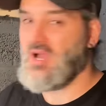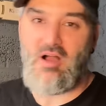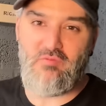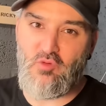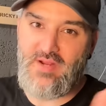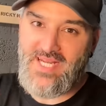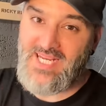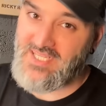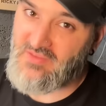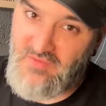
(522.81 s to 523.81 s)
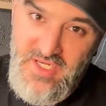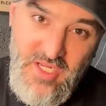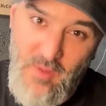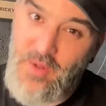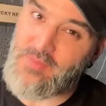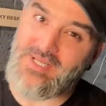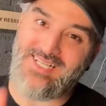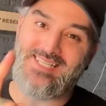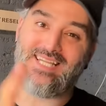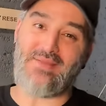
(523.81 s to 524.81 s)
I've already ended the video, but I'm going to
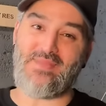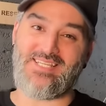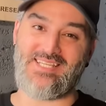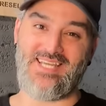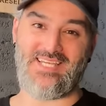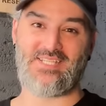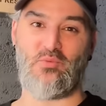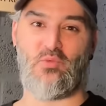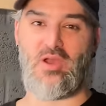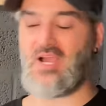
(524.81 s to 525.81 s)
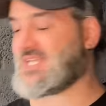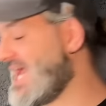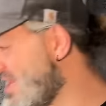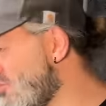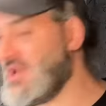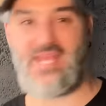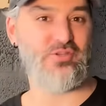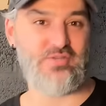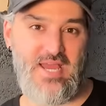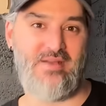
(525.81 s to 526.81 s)
slip this in here somewhere. I cannot let
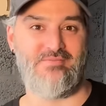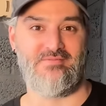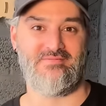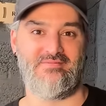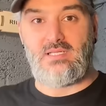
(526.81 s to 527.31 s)
you down.